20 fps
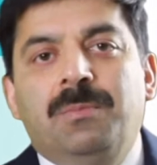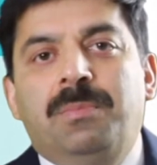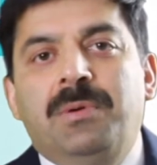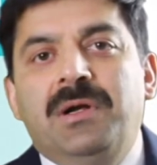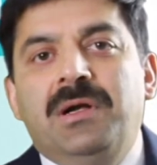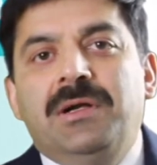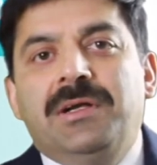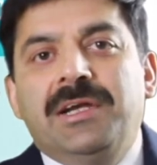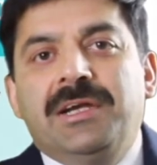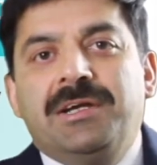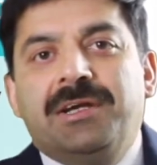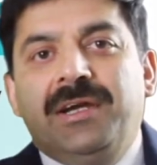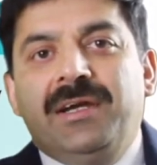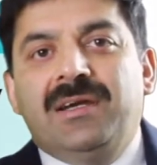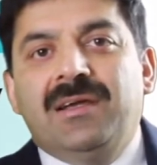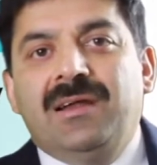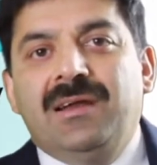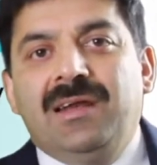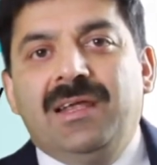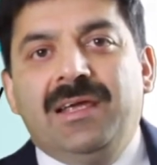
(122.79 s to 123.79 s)
built a
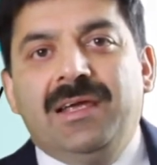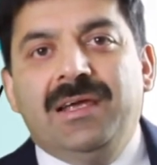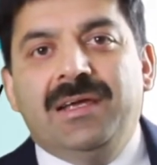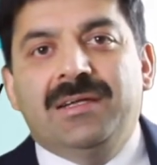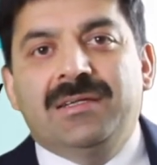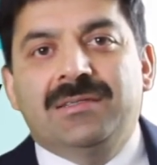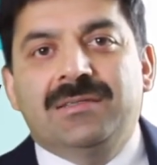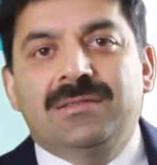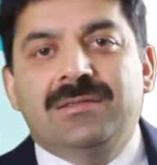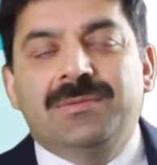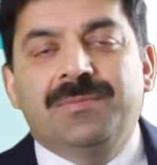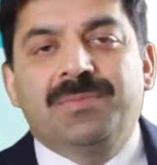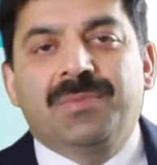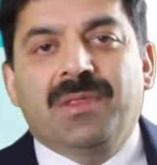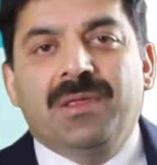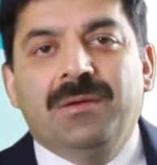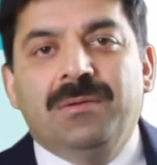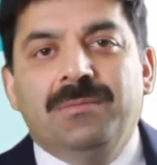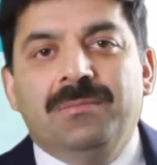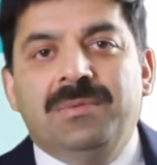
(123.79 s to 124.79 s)
data lakes
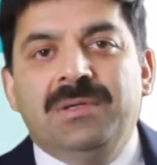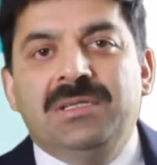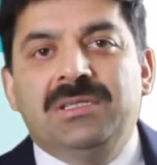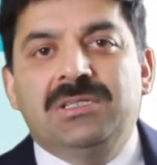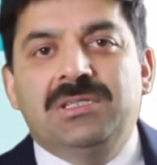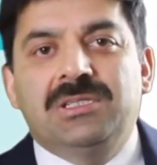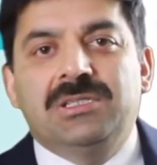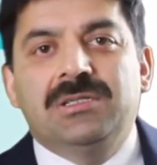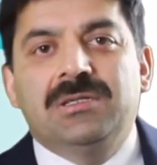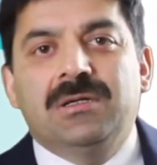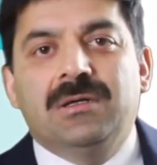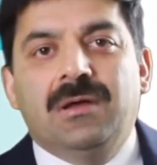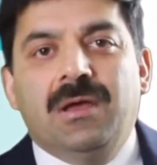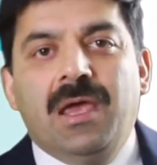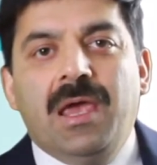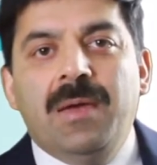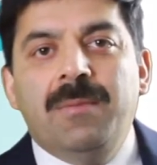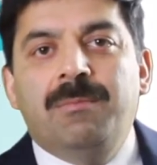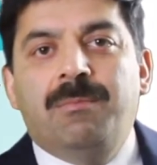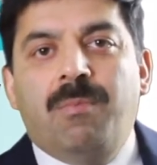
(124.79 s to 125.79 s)
which
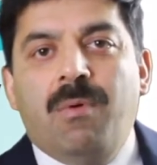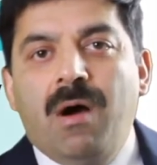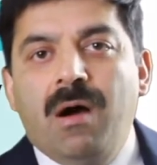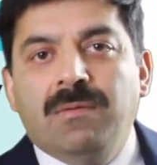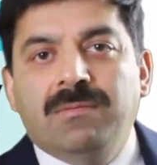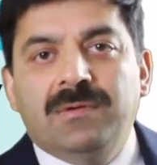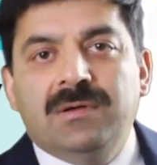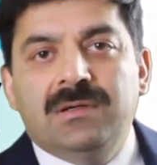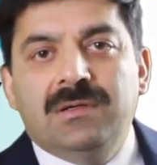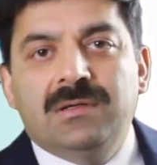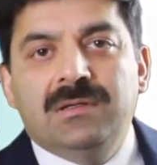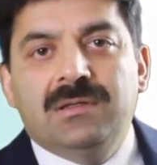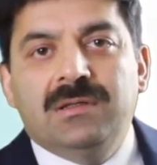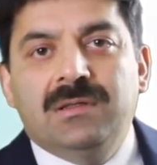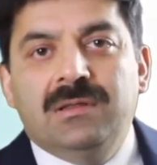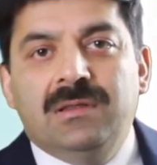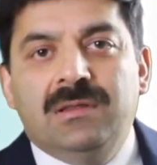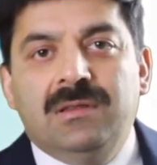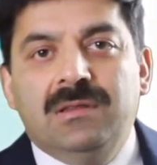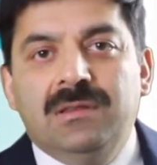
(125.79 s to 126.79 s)
empowered
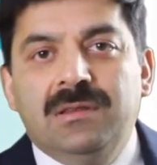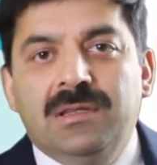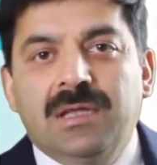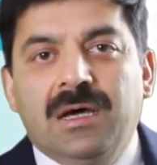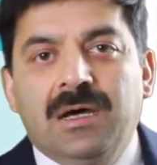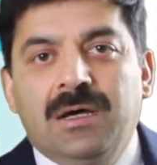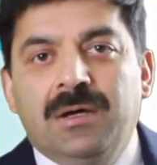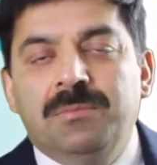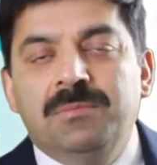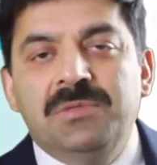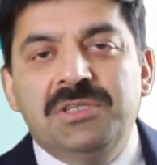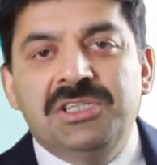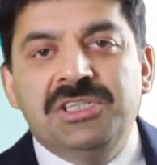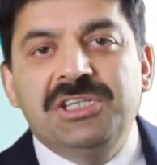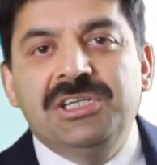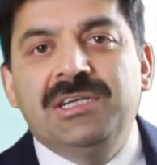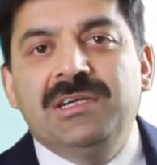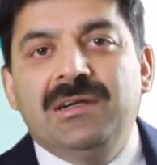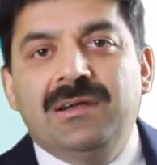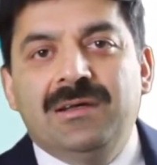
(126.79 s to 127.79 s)
the
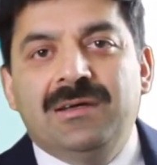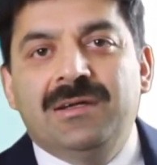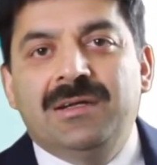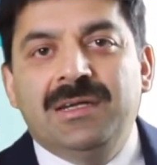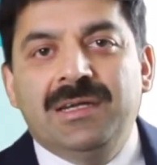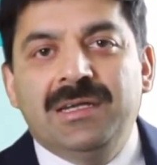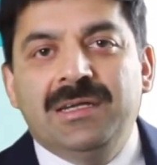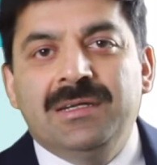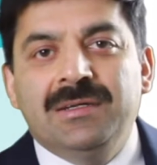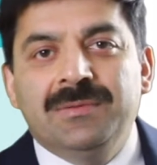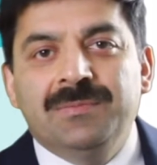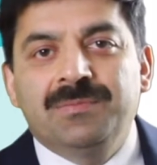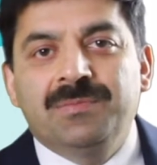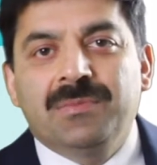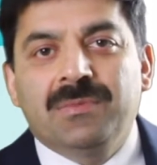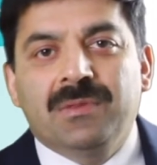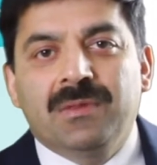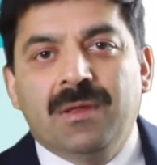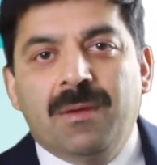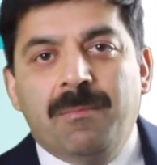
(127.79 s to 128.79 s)
machine learning
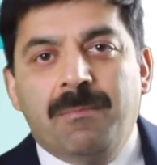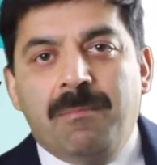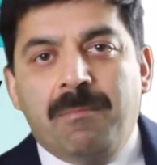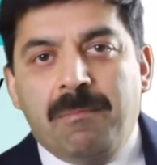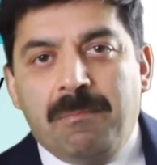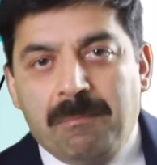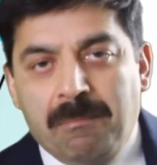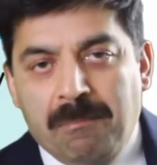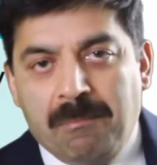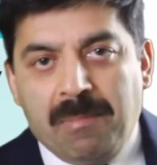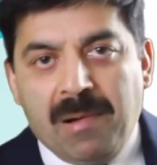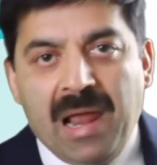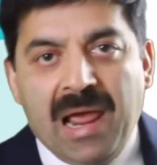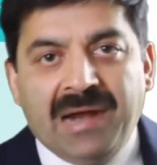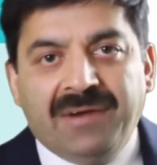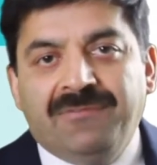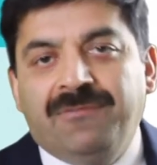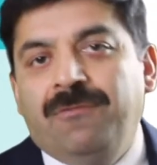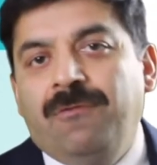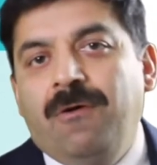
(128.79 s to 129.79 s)

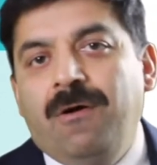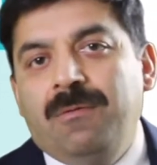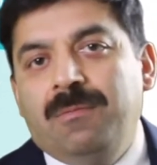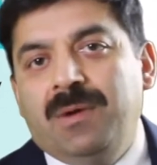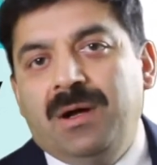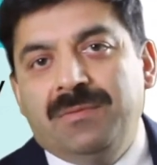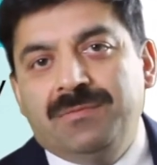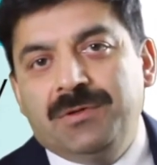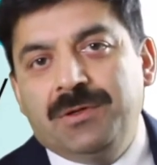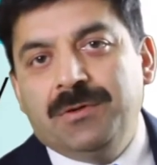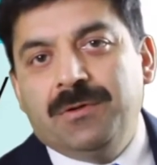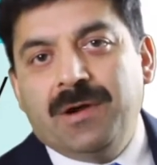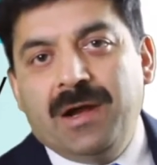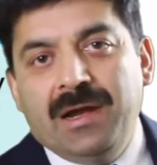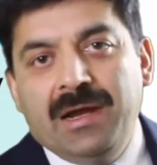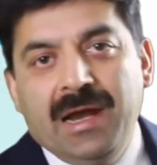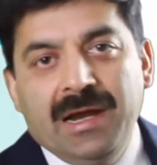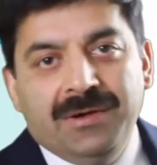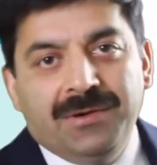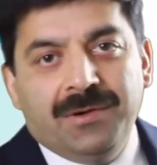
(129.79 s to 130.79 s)
platform of
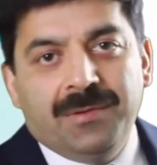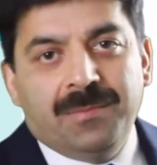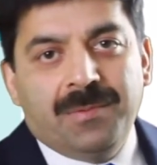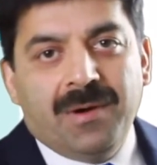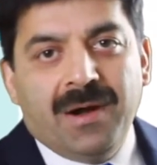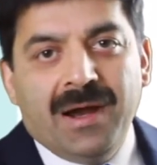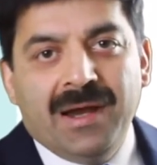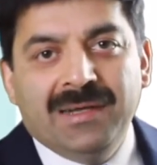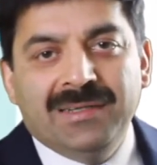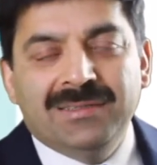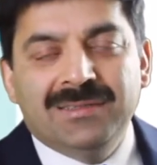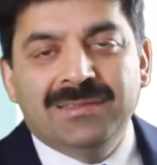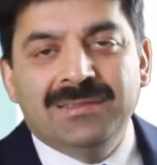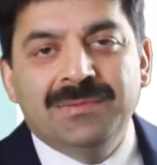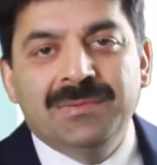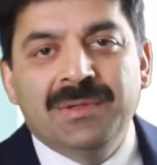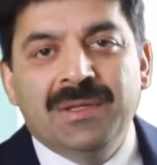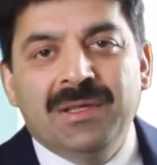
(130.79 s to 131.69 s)
your enterprise.